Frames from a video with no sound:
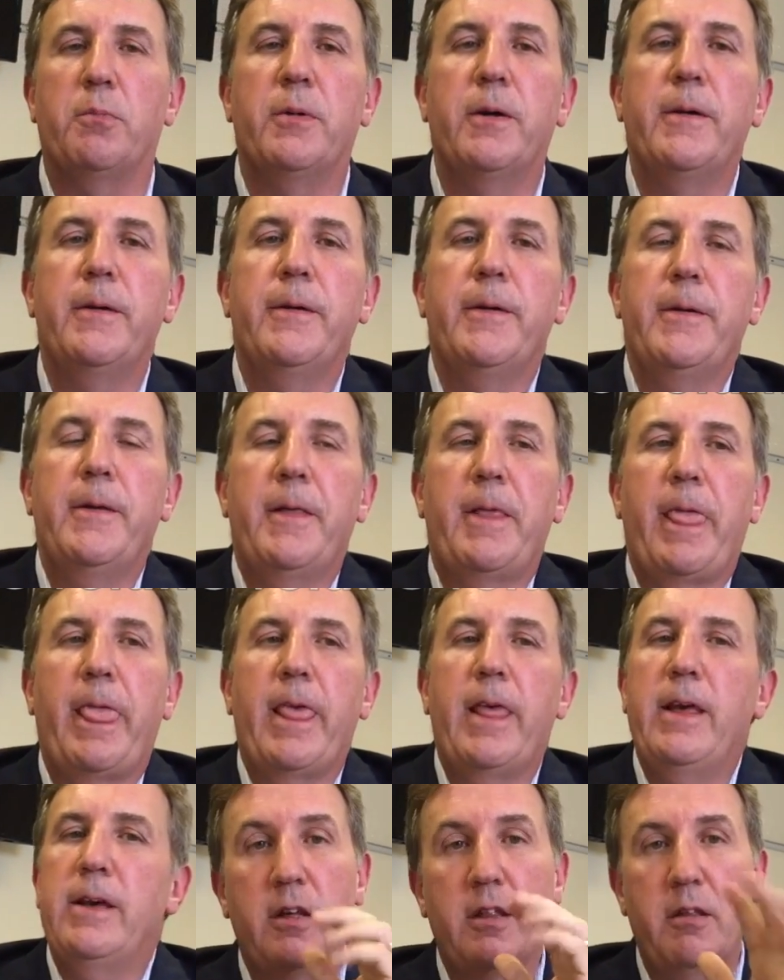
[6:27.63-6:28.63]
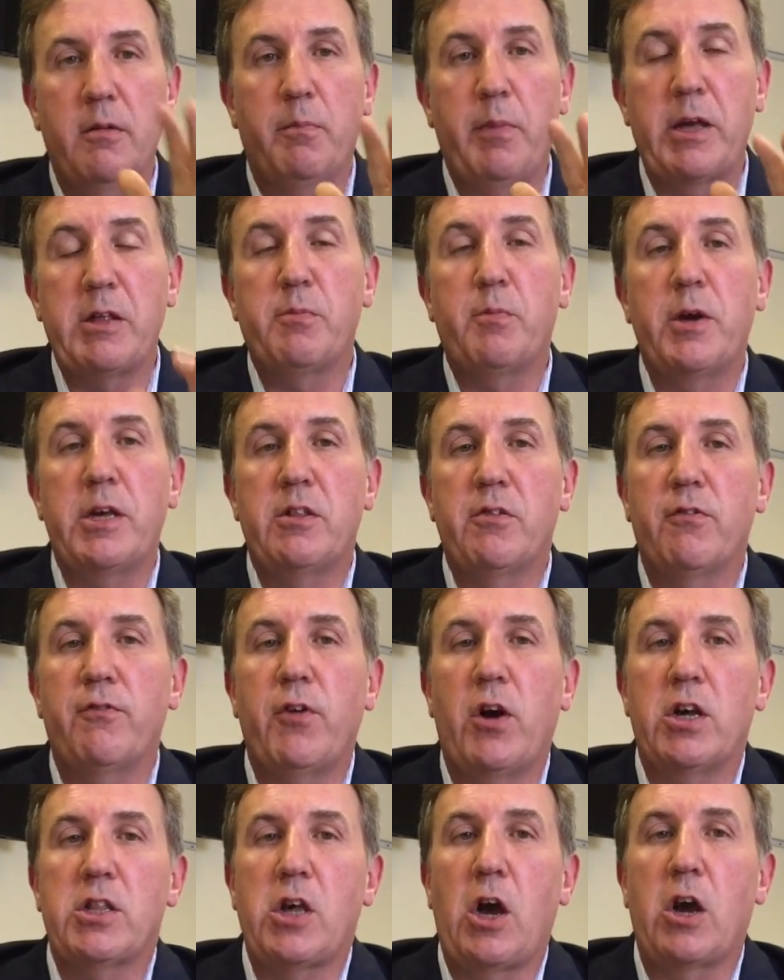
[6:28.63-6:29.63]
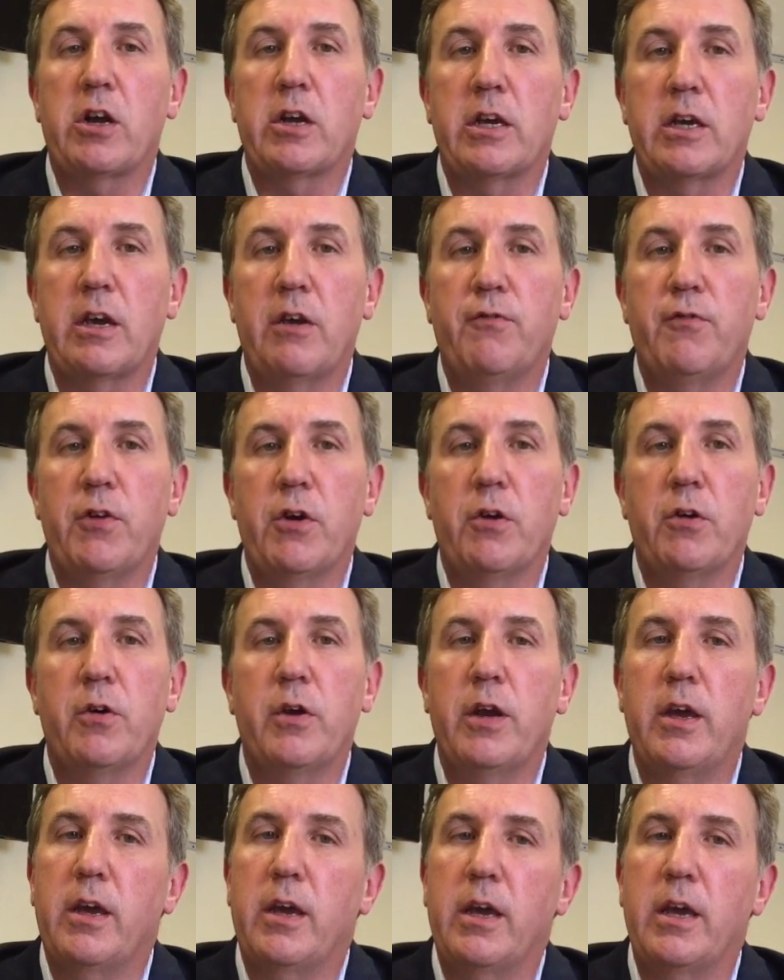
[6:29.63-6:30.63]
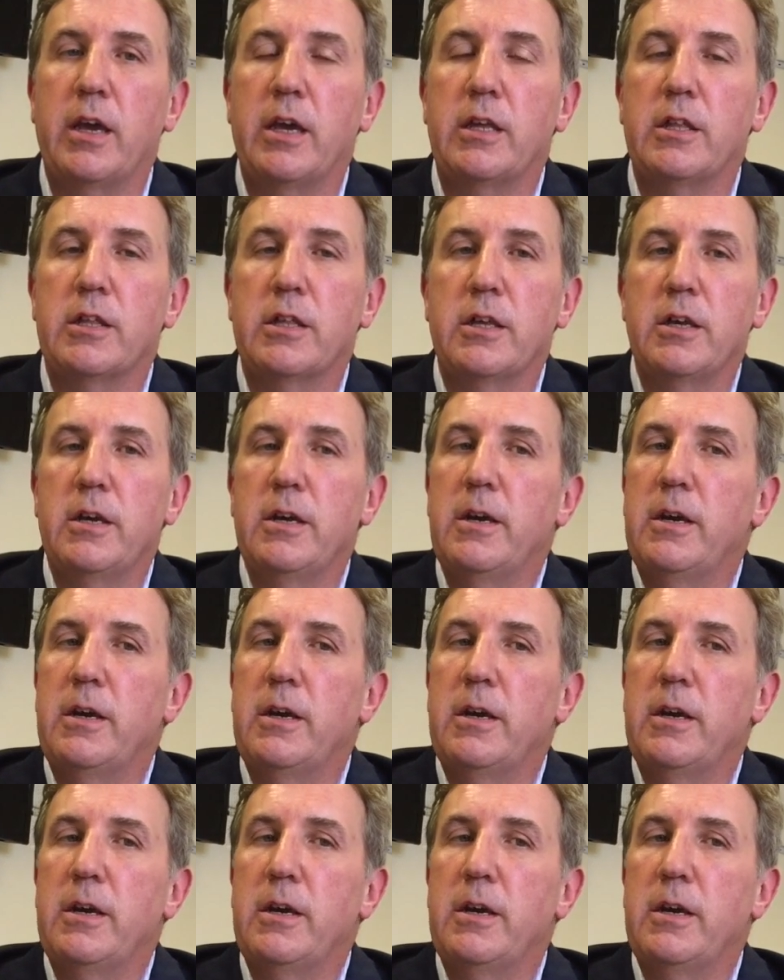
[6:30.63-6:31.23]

The best piece of advice I can give you is